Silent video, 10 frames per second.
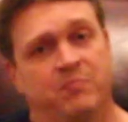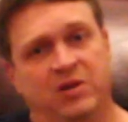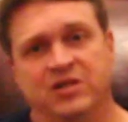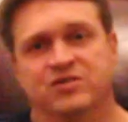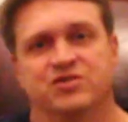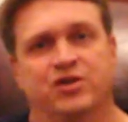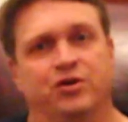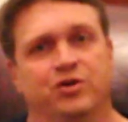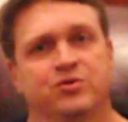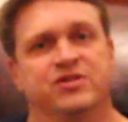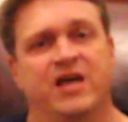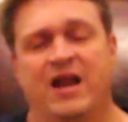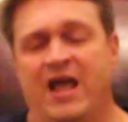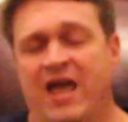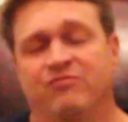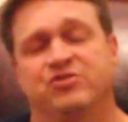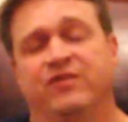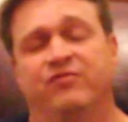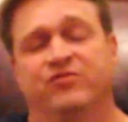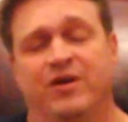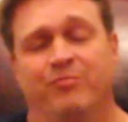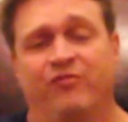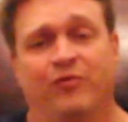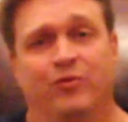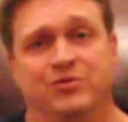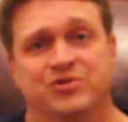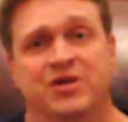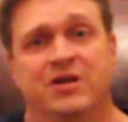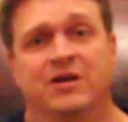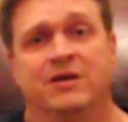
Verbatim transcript: please consider using that. I have received some referrals